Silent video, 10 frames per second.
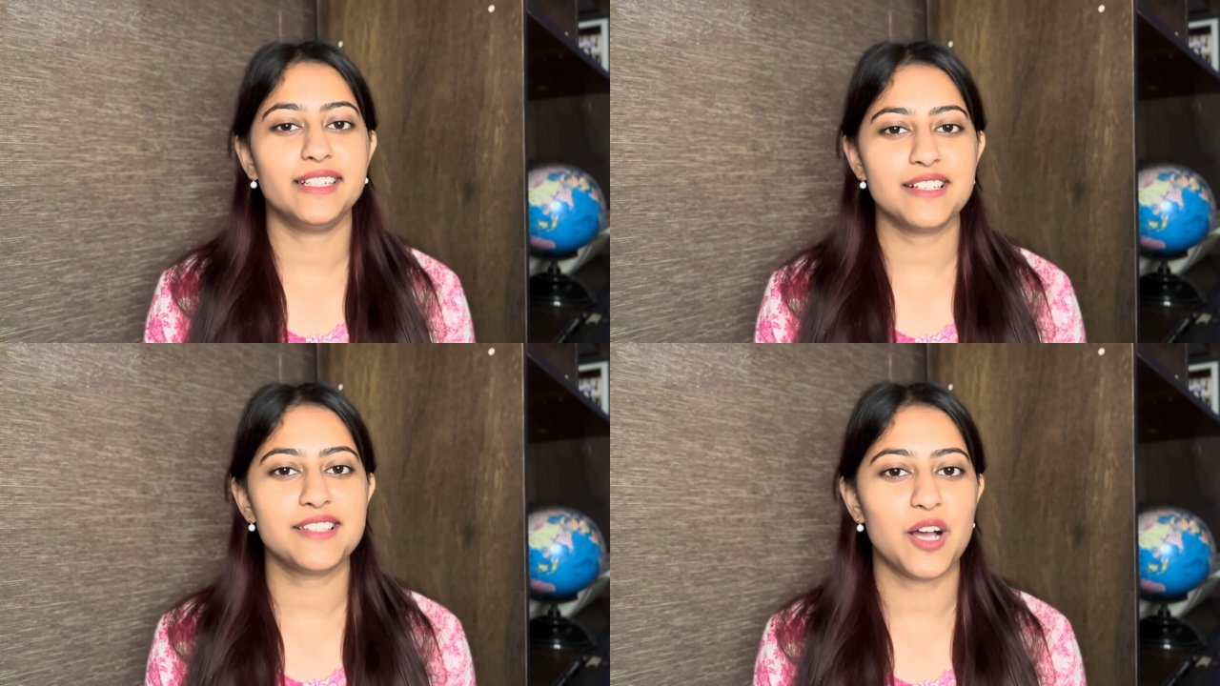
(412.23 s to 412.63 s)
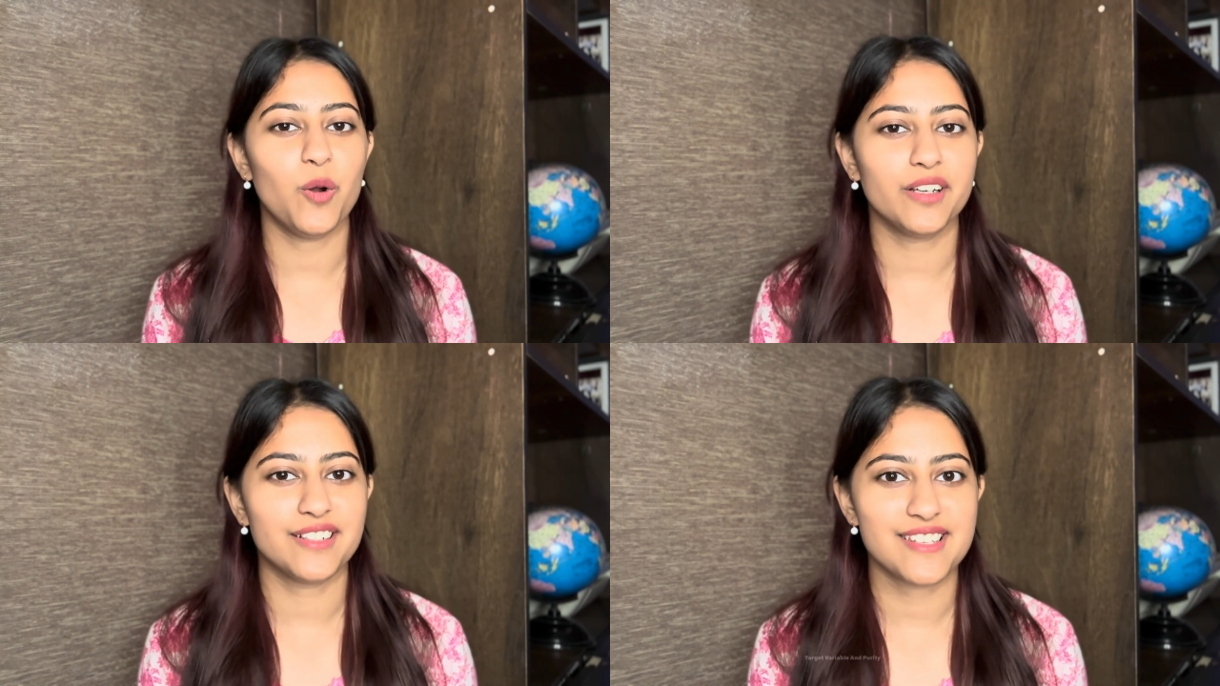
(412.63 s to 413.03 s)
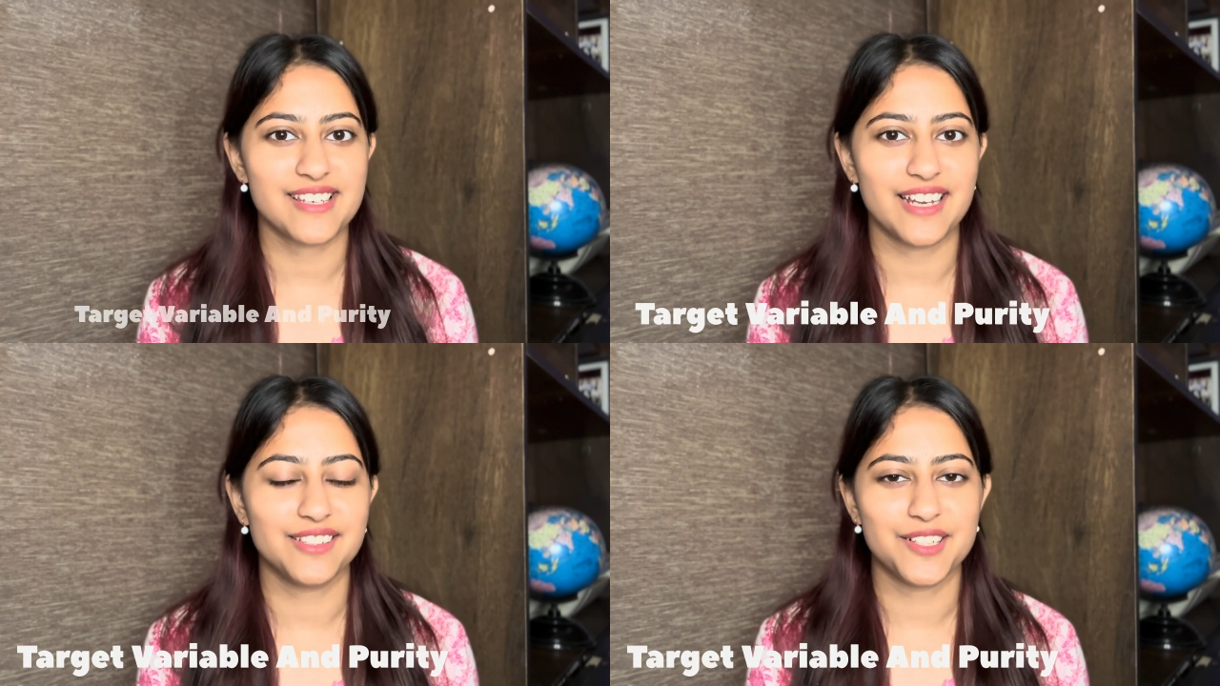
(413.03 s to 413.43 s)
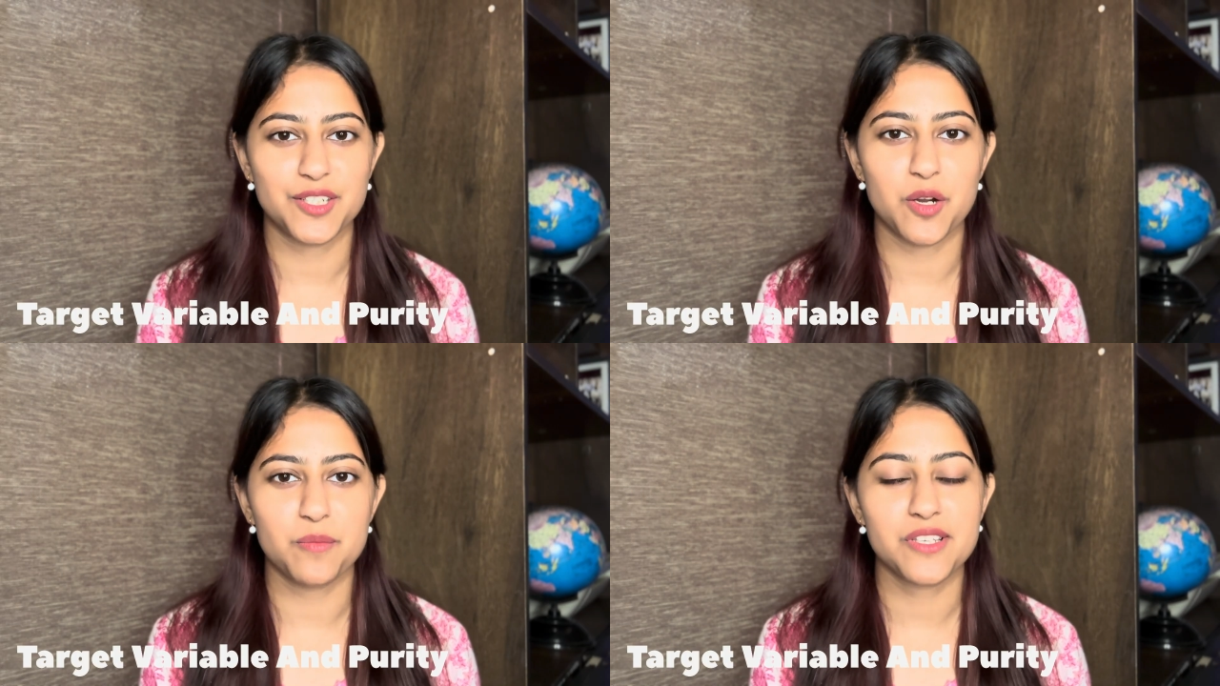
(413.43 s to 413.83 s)
us now understand the
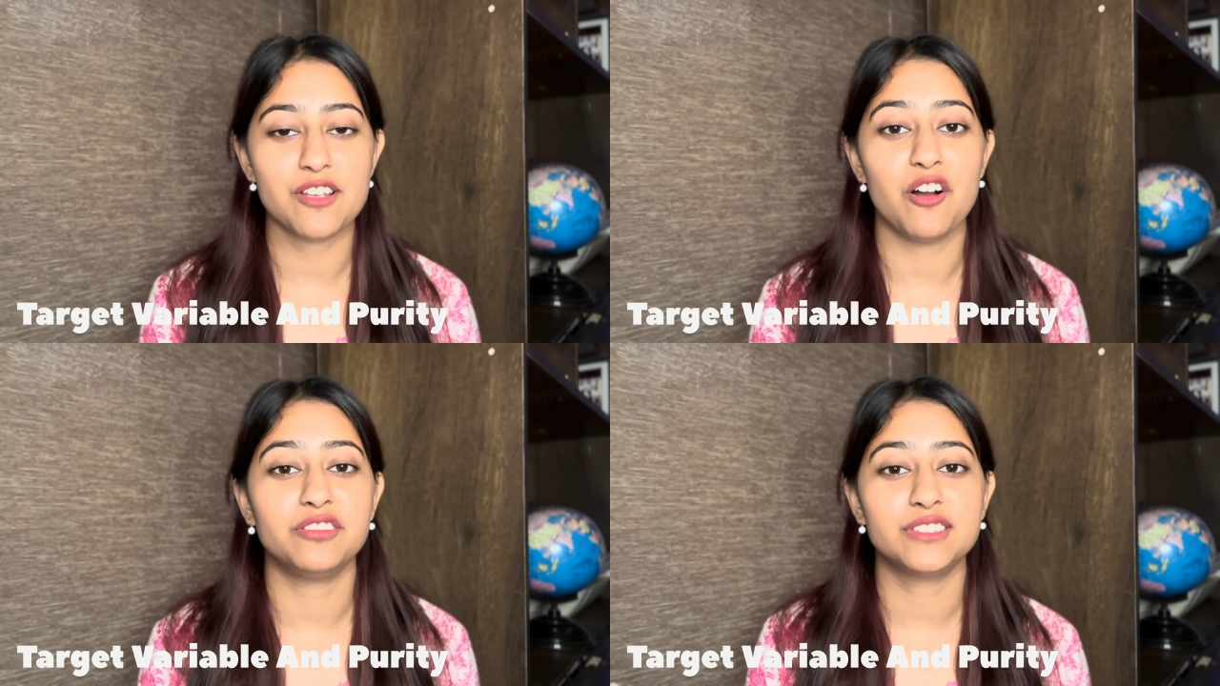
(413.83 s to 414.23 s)
terms of